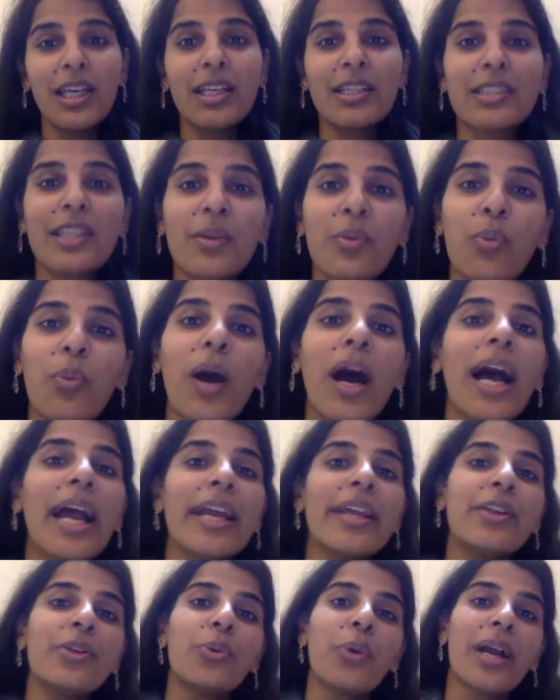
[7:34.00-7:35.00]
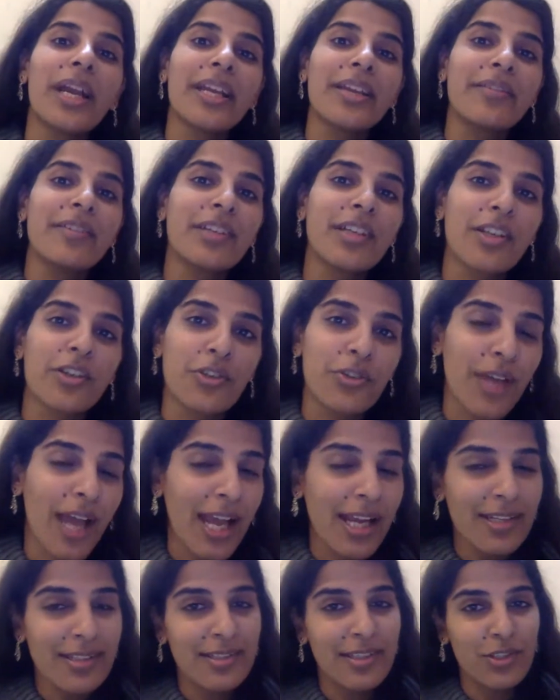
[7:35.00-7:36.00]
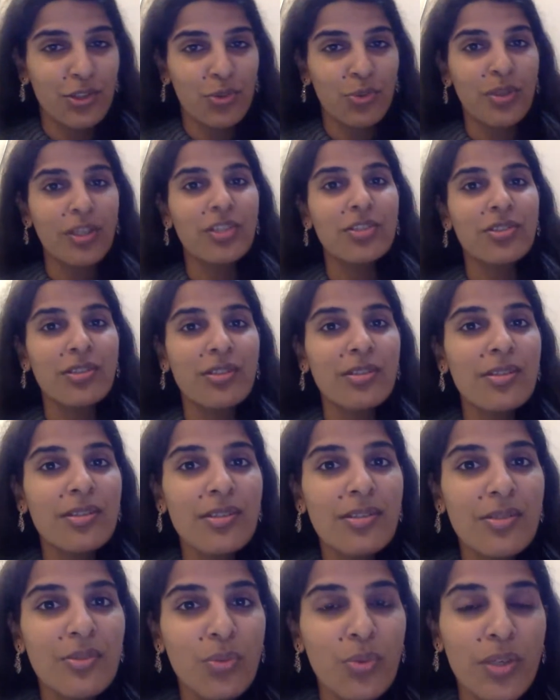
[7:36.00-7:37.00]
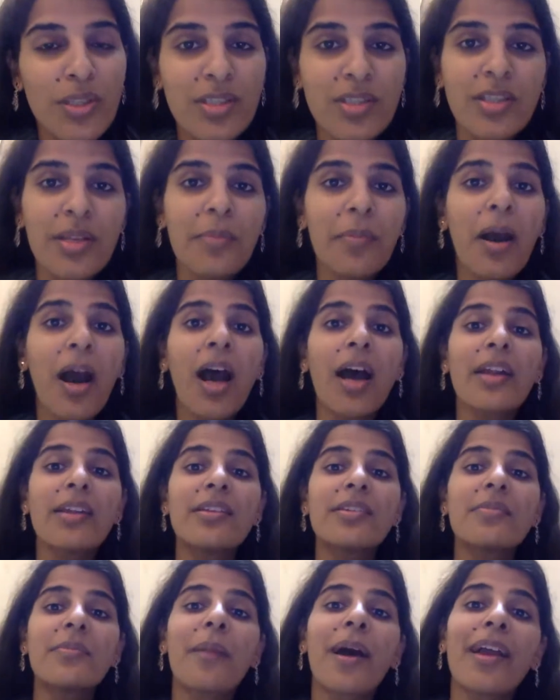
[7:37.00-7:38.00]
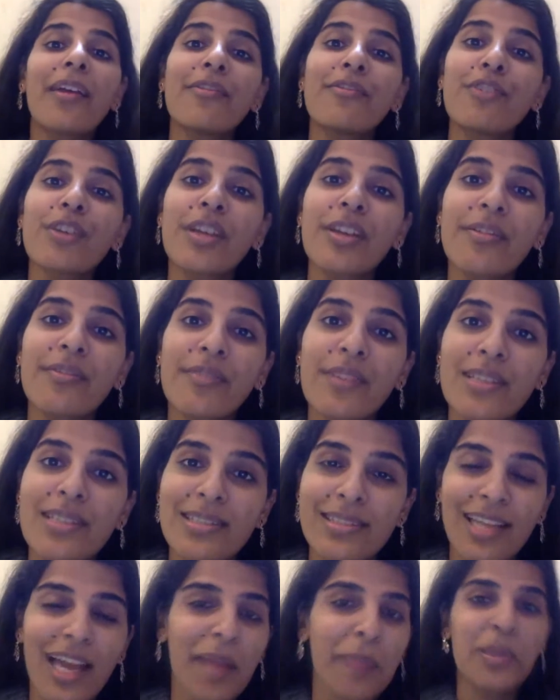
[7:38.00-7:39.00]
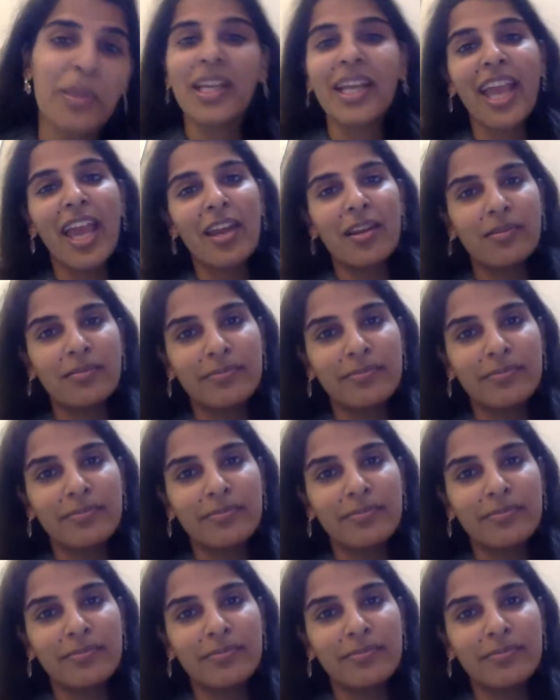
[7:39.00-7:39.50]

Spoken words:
that why do I even attract situations which demand my forgiveness time and again?